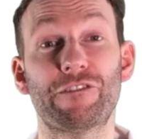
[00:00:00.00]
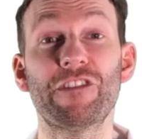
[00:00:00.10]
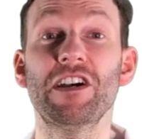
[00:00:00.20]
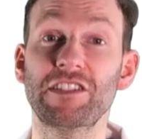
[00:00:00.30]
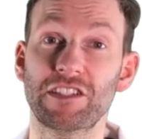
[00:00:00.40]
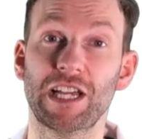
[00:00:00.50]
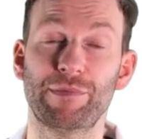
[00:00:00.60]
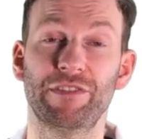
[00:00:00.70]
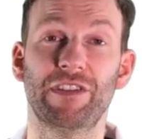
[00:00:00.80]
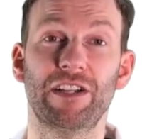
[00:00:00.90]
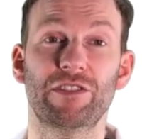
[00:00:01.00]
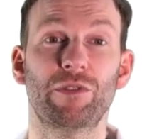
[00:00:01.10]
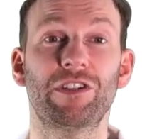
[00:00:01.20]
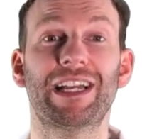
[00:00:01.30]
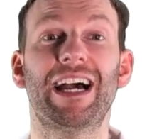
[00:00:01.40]
the first type of virus
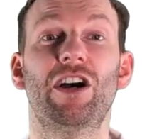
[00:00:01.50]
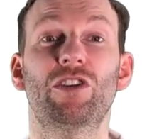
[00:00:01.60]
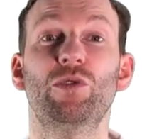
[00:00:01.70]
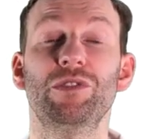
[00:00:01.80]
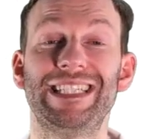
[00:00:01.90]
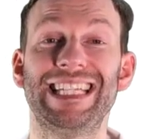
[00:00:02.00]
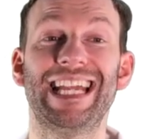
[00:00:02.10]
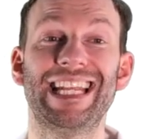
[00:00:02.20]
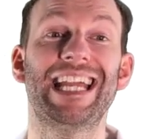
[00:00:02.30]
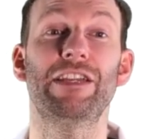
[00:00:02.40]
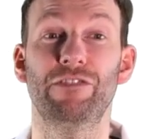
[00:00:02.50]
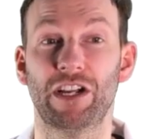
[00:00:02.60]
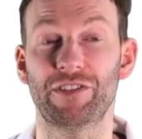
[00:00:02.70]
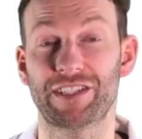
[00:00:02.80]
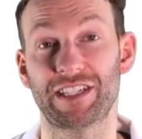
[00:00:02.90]
we'll look at are called DNA
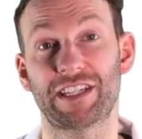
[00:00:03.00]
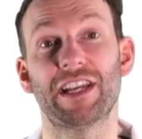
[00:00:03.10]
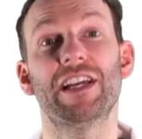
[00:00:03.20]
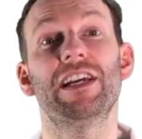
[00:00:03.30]
viruses.